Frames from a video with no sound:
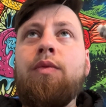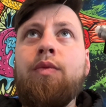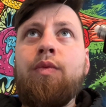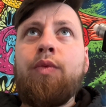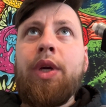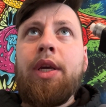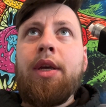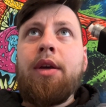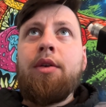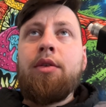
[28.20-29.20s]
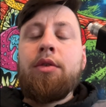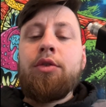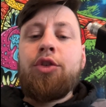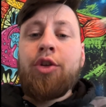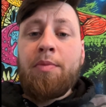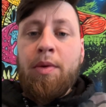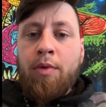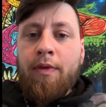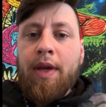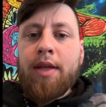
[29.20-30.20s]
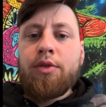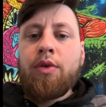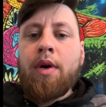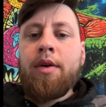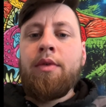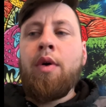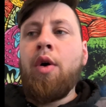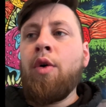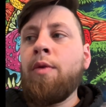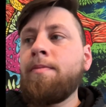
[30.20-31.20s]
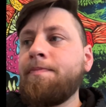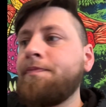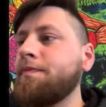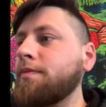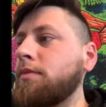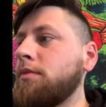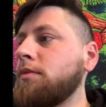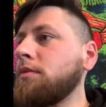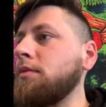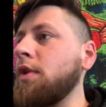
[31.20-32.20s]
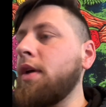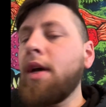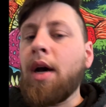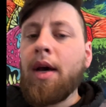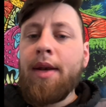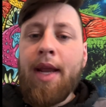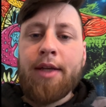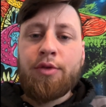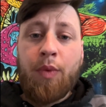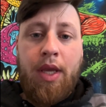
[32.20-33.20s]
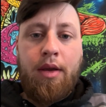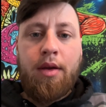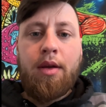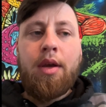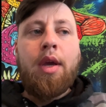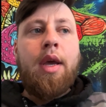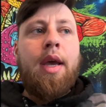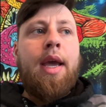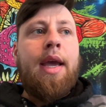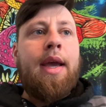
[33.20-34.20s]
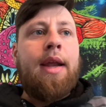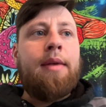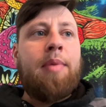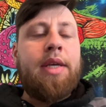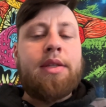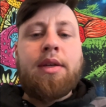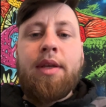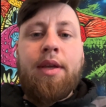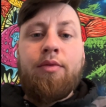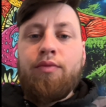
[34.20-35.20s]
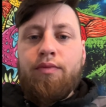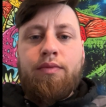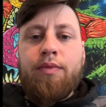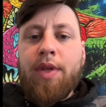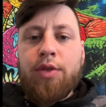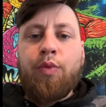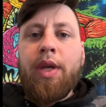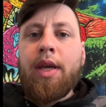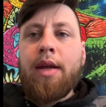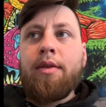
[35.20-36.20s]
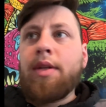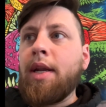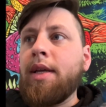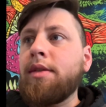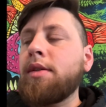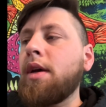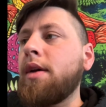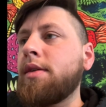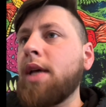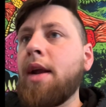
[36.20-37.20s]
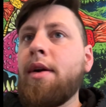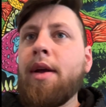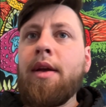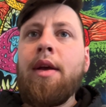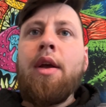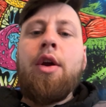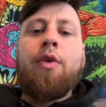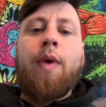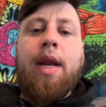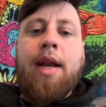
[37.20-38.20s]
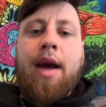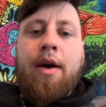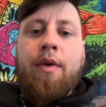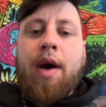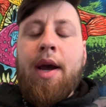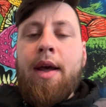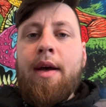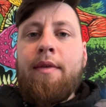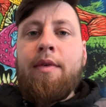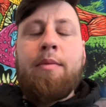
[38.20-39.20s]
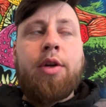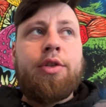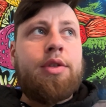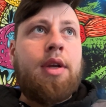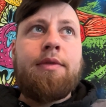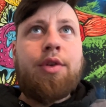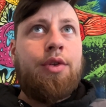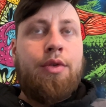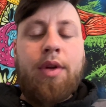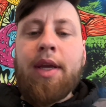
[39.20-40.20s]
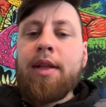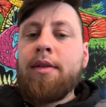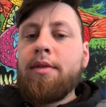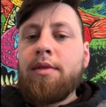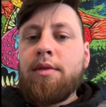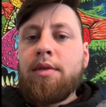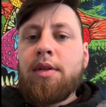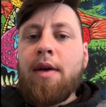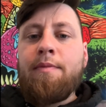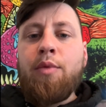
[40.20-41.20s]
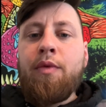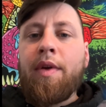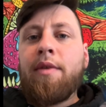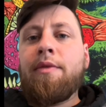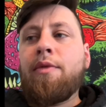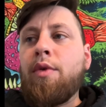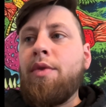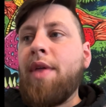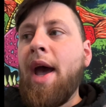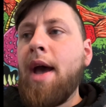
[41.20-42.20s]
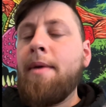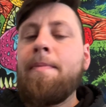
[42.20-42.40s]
we should be moving into our new home next week. And basically this weekend, today's Saturday. Right now I have a bunch of stuff to do to get stuff moving for that.